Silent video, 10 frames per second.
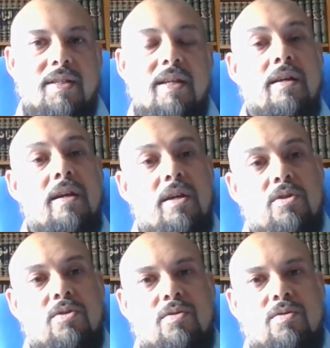understand? one hundred
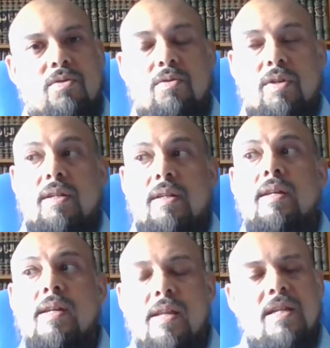percent. So it,
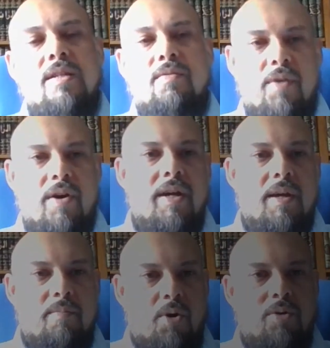it is very
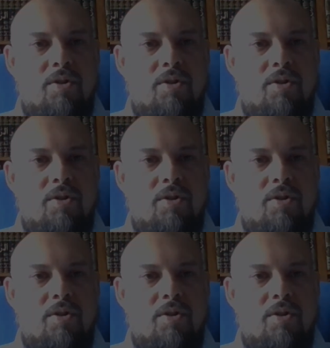actually,